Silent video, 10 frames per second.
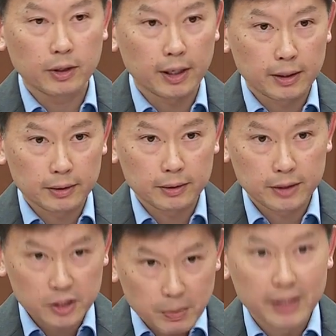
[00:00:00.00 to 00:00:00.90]
And
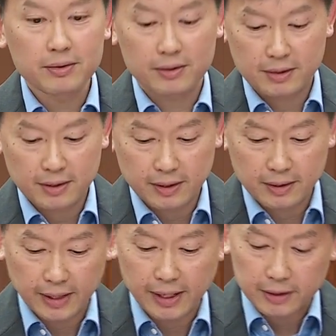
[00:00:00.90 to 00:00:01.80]
this means
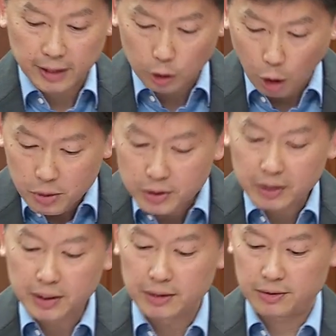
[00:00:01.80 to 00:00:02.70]
that their
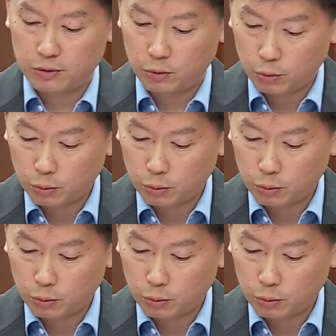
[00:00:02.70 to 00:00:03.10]
commuting needs